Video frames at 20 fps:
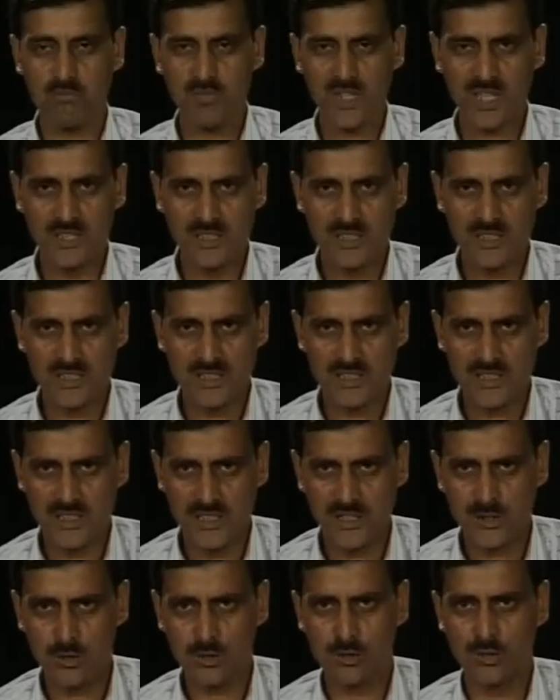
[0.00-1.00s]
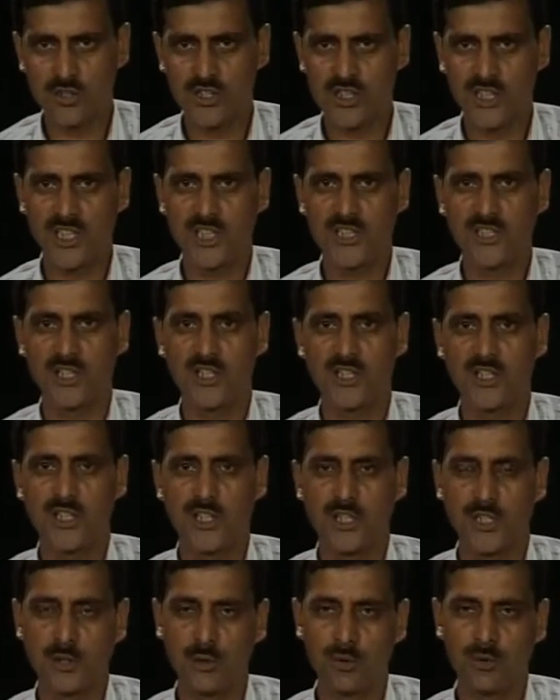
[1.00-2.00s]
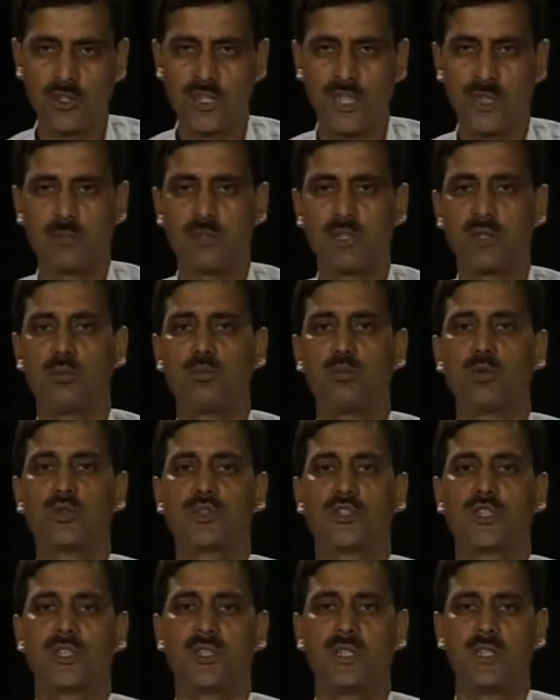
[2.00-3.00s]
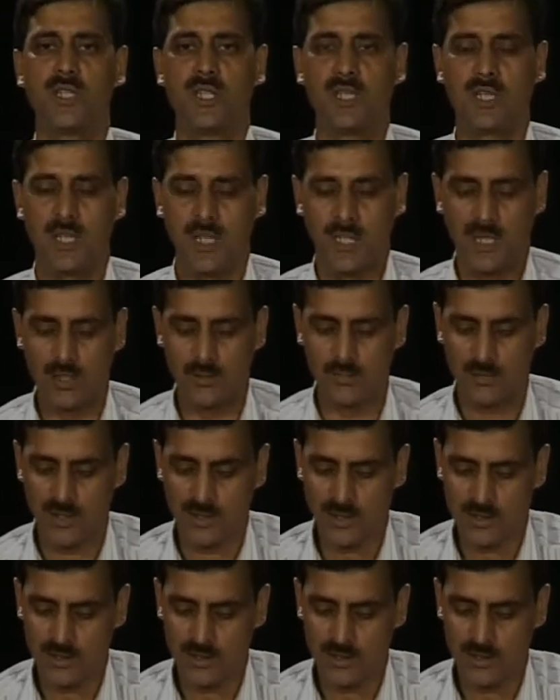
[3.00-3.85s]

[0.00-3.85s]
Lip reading: this leads to change in karyotype composition of a